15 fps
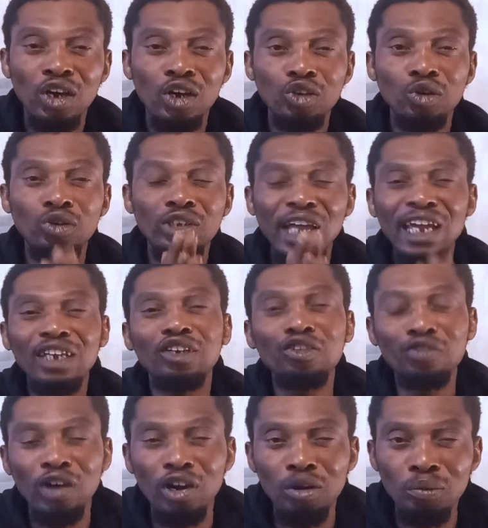So thank you
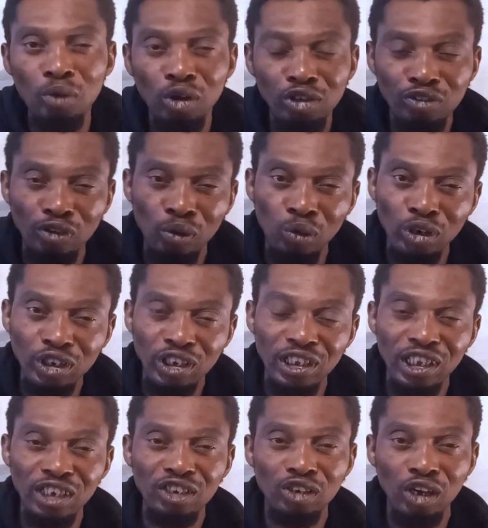very much for watching
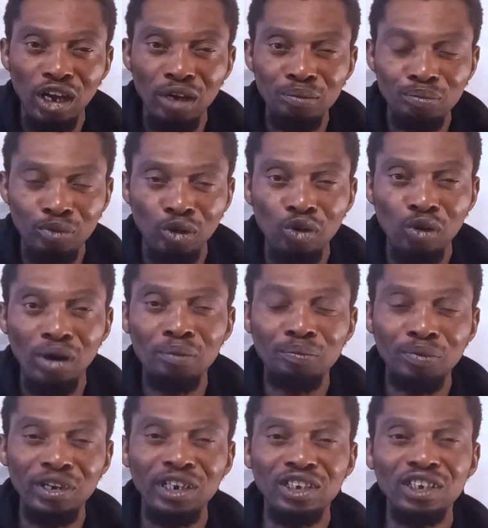this program.
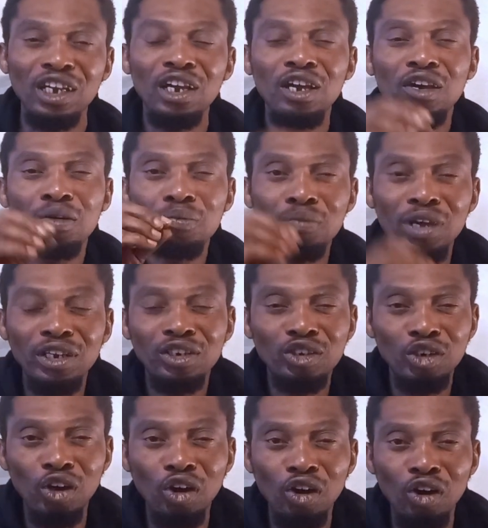Please make
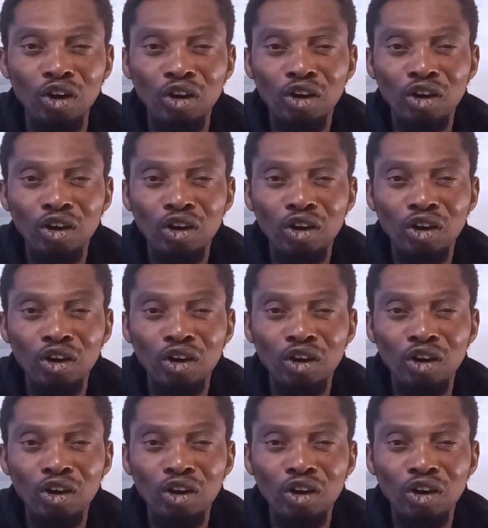sure